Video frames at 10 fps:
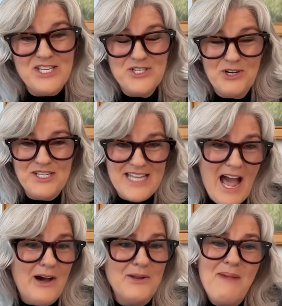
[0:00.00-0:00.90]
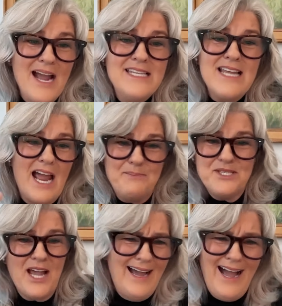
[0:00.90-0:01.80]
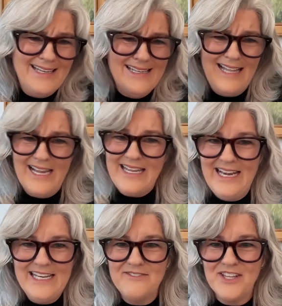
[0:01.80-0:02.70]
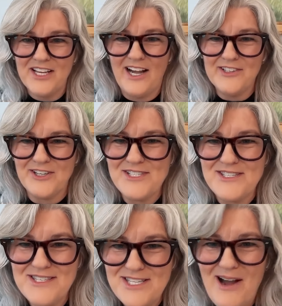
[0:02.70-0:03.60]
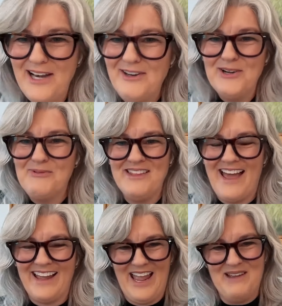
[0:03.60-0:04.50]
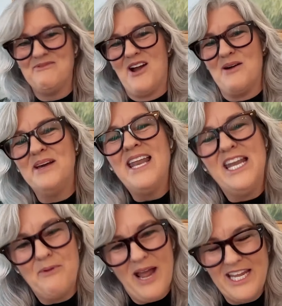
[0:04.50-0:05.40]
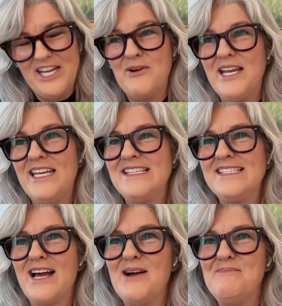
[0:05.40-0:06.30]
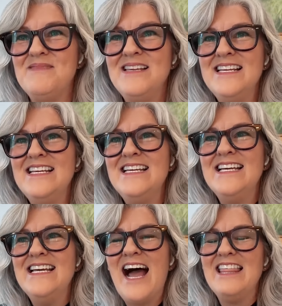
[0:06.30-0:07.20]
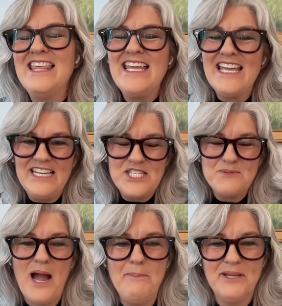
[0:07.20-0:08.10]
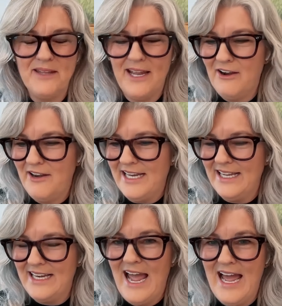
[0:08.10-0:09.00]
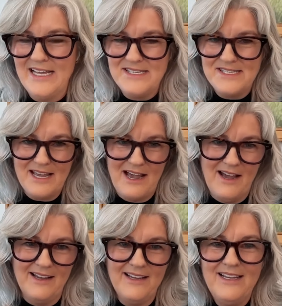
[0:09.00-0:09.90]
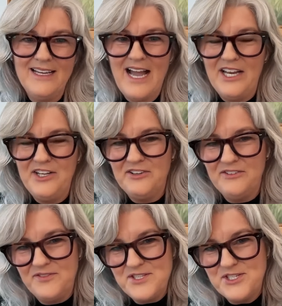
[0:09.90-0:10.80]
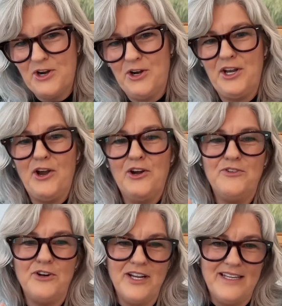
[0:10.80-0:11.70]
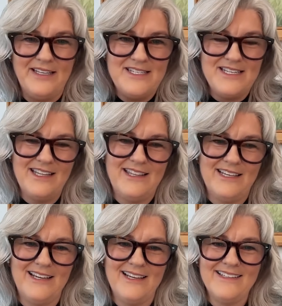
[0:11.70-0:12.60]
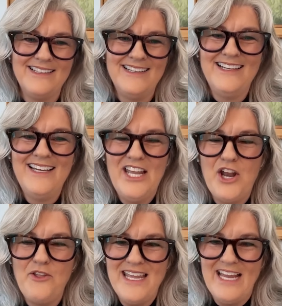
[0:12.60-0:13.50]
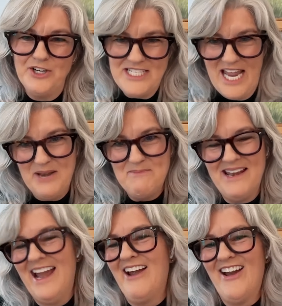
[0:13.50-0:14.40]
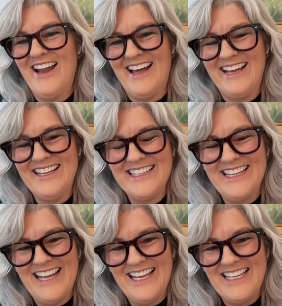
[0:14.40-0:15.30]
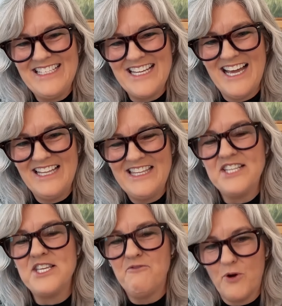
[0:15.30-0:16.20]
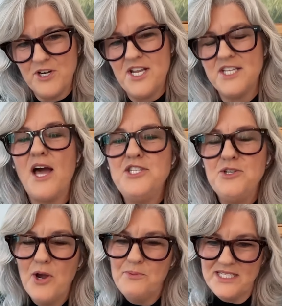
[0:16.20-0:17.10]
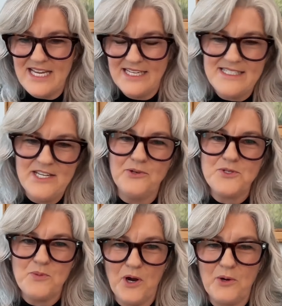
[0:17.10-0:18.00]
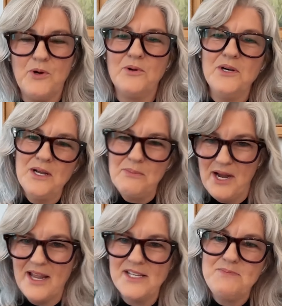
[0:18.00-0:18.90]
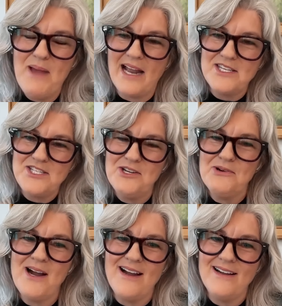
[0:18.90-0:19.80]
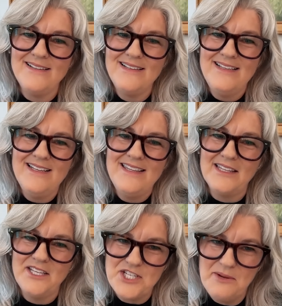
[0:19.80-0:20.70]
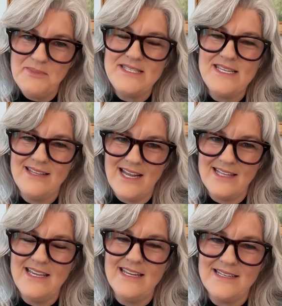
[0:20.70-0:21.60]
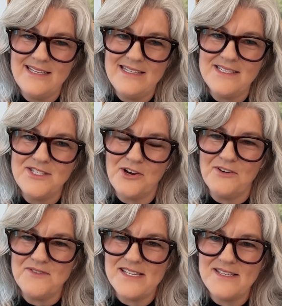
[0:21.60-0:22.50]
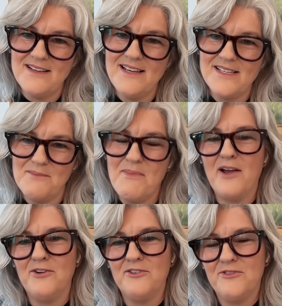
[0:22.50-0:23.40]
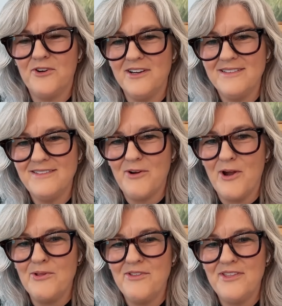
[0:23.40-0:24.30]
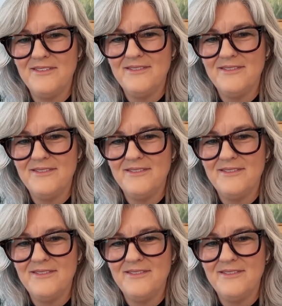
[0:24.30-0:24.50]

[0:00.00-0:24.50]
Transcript: as it turns out, my types, I didn't like any of the colors. So I don't know where that came from. But anyway, you know, it is, um, I think in its popularity, it has uh, kind of skirted over into the, you know, the entertainment area and uh, that's unfortunate. So I do hope that Dan Siegel's work will bring us back to uh, the legitimacy that I think it, it, deserves as a as a model for growth.